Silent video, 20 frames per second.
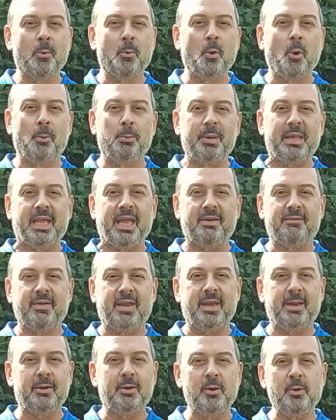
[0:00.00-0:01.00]
We'll be
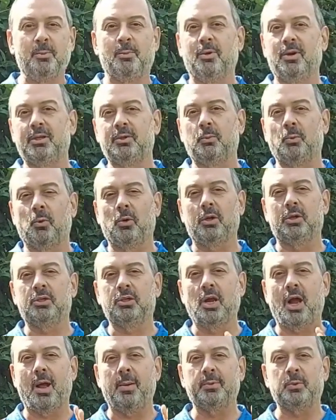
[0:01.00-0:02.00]
giving numerous
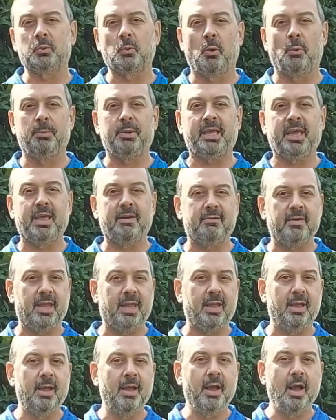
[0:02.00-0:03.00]
workshops. We'll be
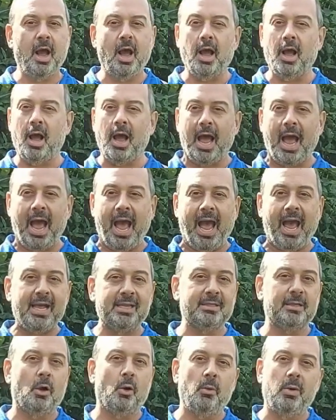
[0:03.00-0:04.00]
giving,
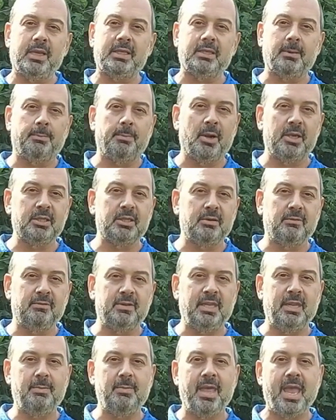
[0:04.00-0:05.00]
as always, a bunch of
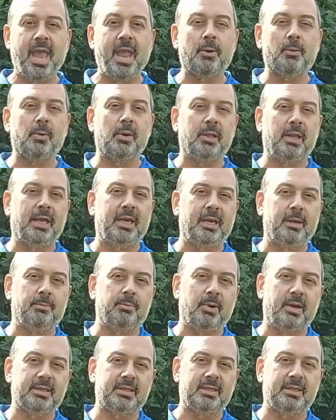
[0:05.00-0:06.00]
DBA-related
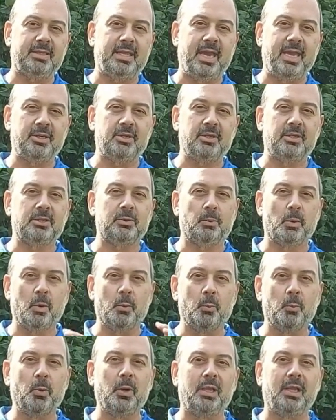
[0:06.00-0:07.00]
presentations.
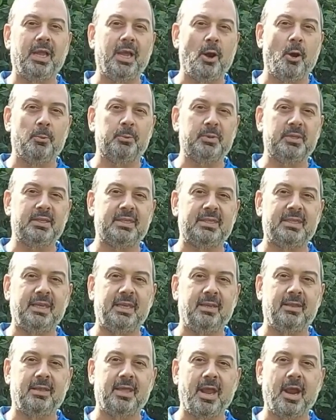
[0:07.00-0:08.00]
We really hope to
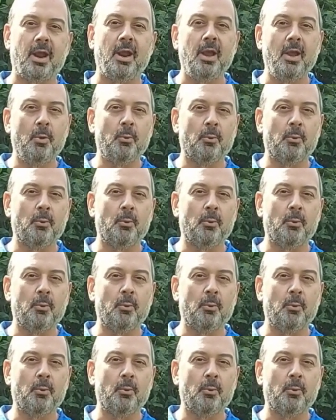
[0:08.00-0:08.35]
see you there.